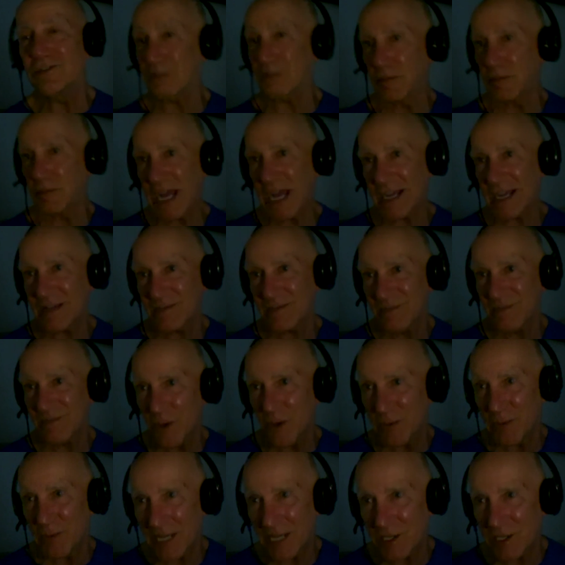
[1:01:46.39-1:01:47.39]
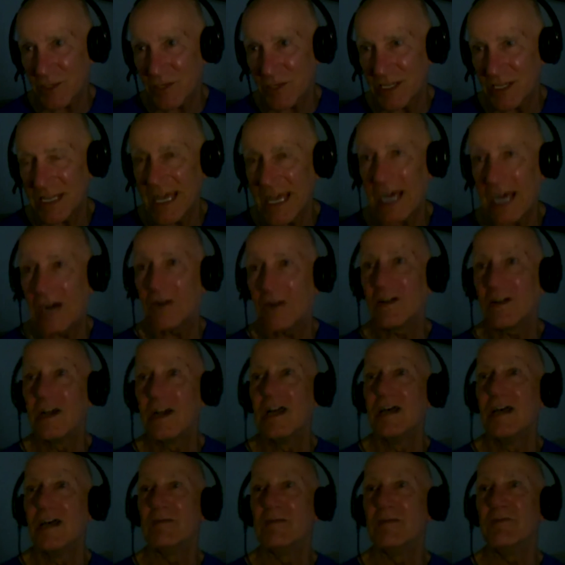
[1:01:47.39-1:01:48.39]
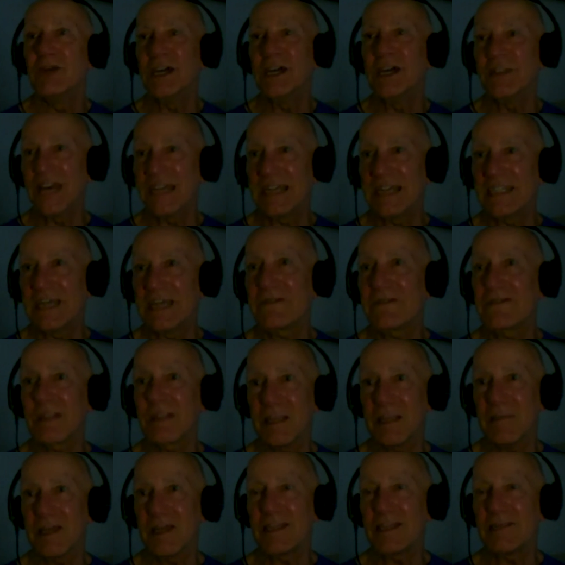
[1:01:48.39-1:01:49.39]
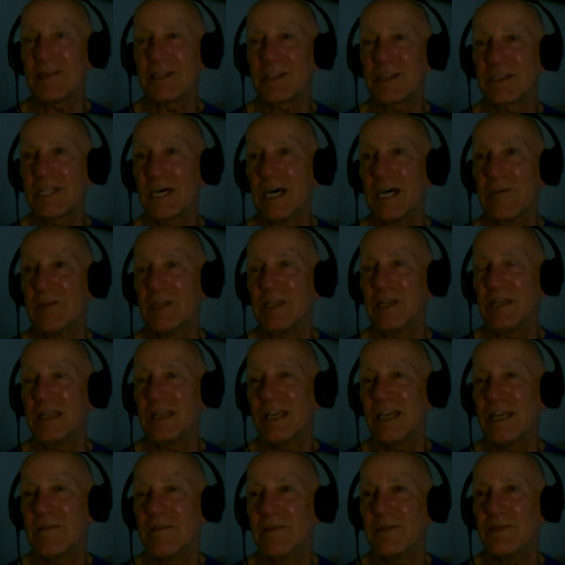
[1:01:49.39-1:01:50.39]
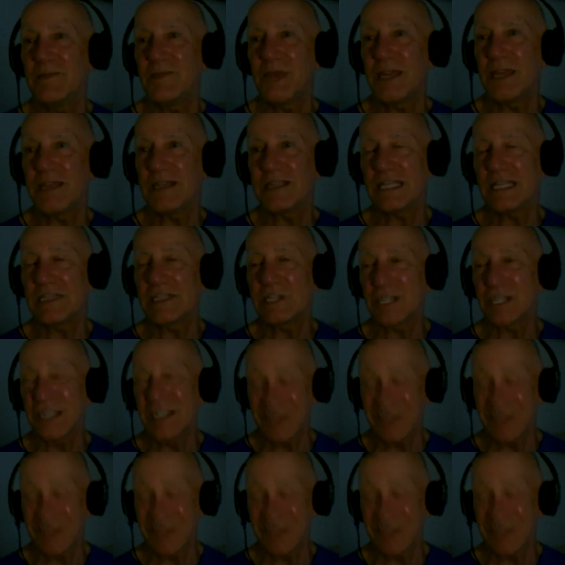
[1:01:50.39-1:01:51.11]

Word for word: They're back they're back to it now, but that definitely made them sit up and, and pay attention.